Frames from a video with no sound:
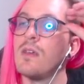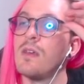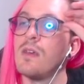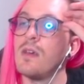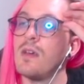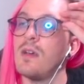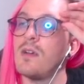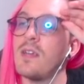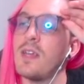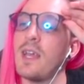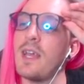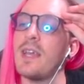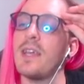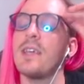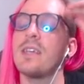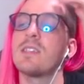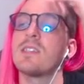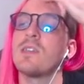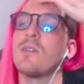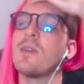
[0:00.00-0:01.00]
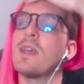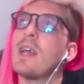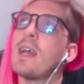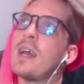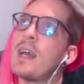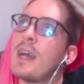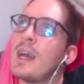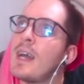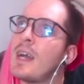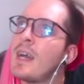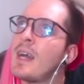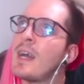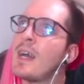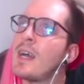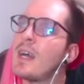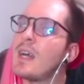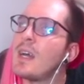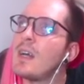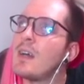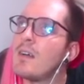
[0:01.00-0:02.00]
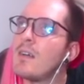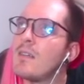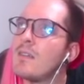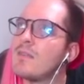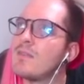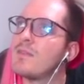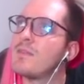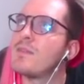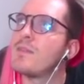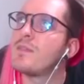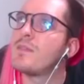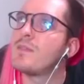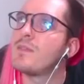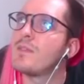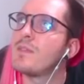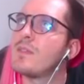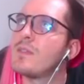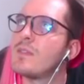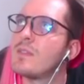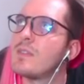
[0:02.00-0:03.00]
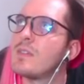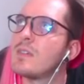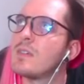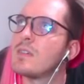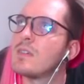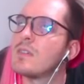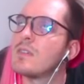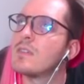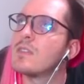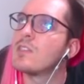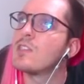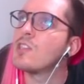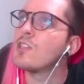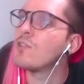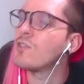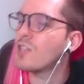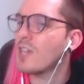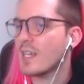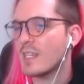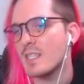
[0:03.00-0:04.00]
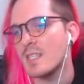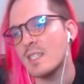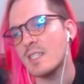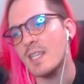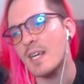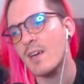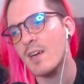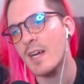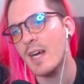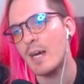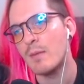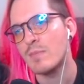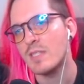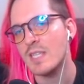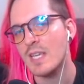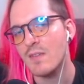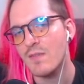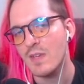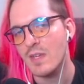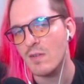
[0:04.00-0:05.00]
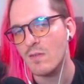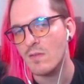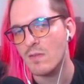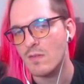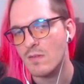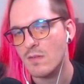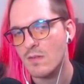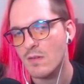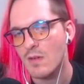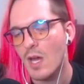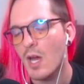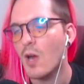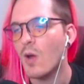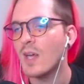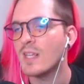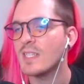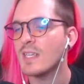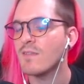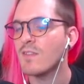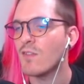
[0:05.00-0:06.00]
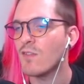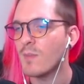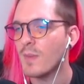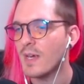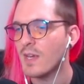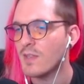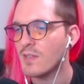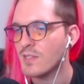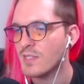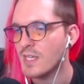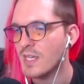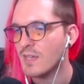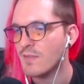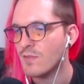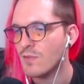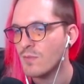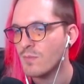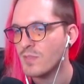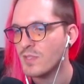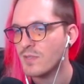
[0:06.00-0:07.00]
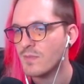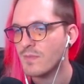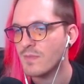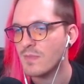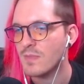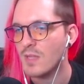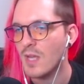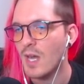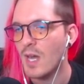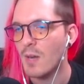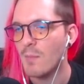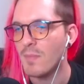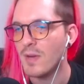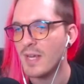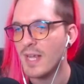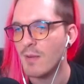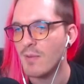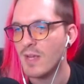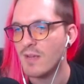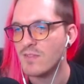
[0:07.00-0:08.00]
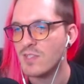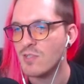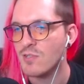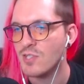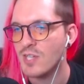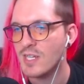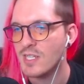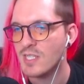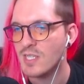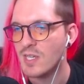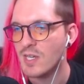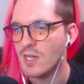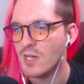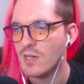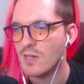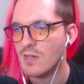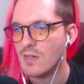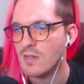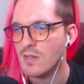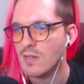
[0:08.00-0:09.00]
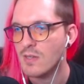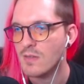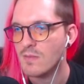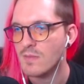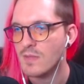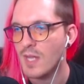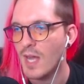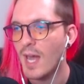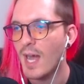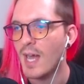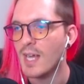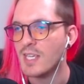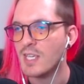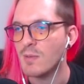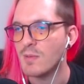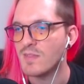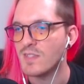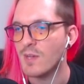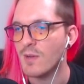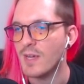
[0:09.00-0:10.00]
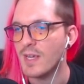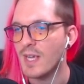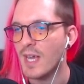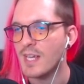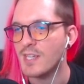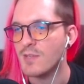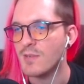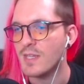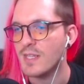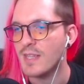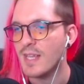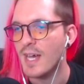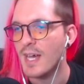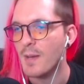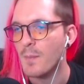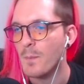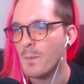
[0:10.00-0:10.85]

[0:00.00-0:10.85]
Okay, so we have 2 checks in this area. I'm saving... Oh, I saved over my other save. Oops. But yeah, we have 2 checks here. Ah, Cube of Zoe. I do need that.